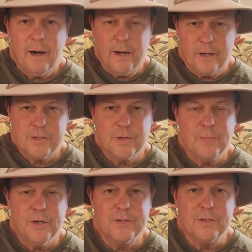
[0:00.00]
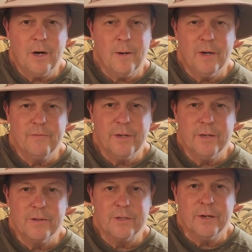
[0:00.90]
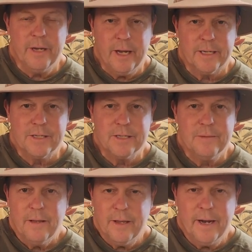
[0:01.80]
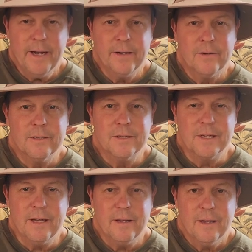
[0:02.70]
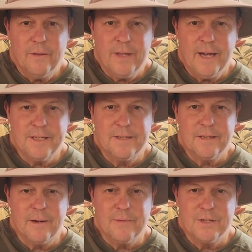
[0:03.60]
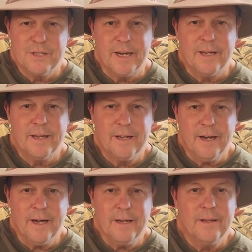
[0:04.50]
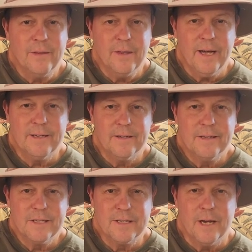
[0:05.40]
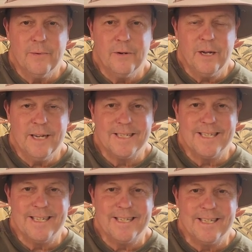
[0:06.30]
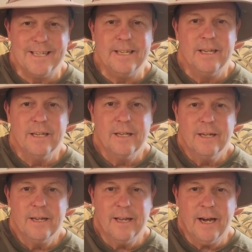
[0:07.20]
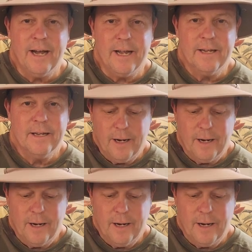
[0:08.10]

I also post all my videos on X. That handle is That CyberSec Guy. That Cyber SEC Guy.